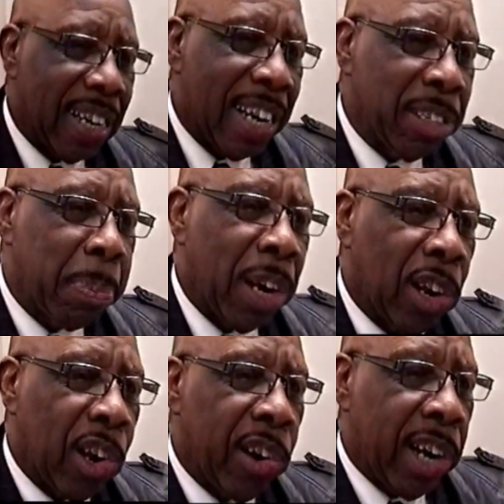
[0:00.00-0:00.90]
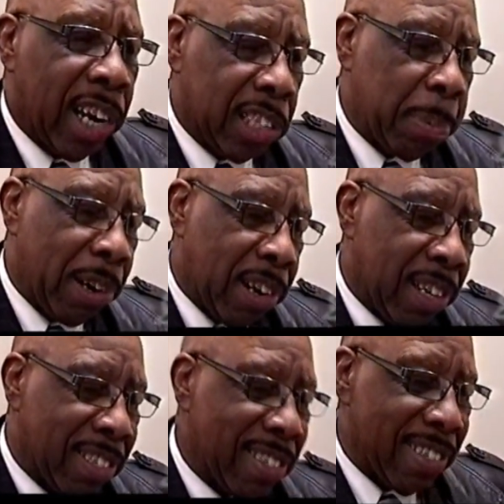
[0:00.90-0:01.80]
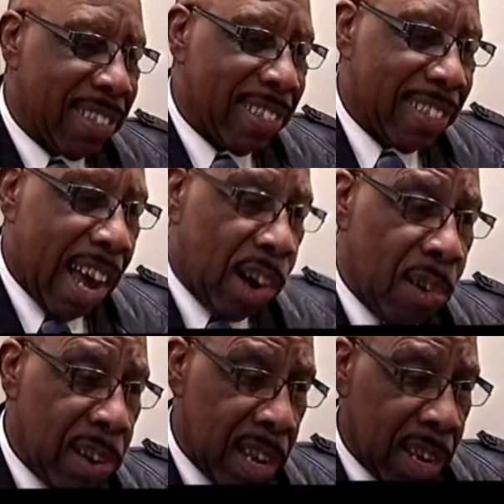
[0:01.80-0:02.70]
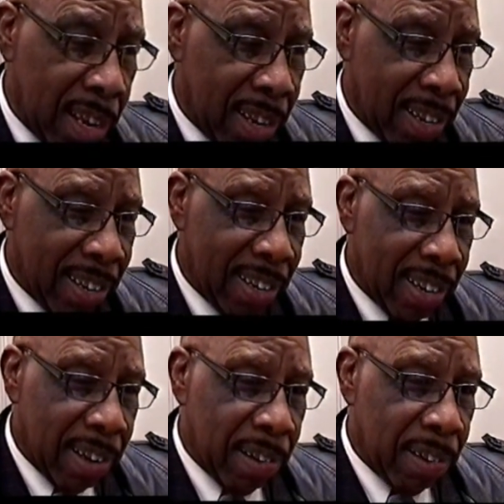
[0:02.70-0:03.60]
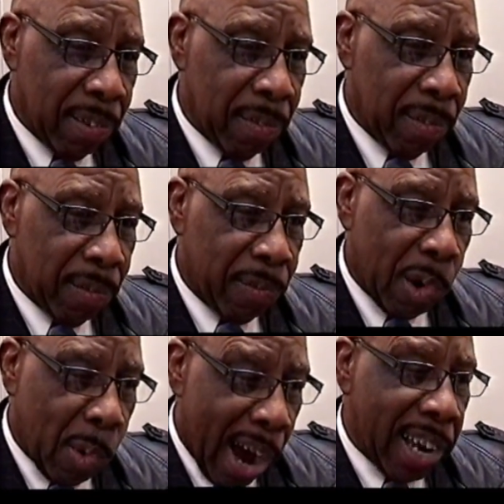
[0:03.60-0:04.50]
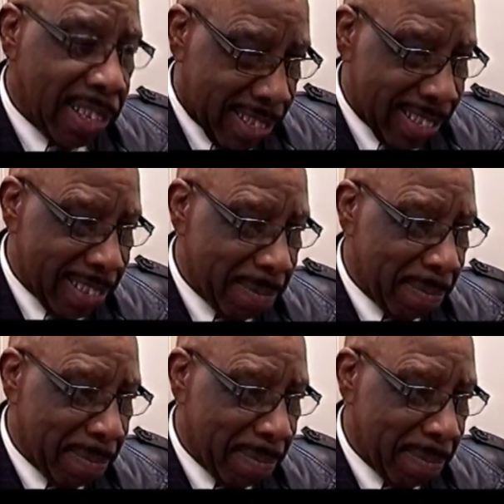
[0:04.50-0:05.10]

It has been a learning experience, not only for whites.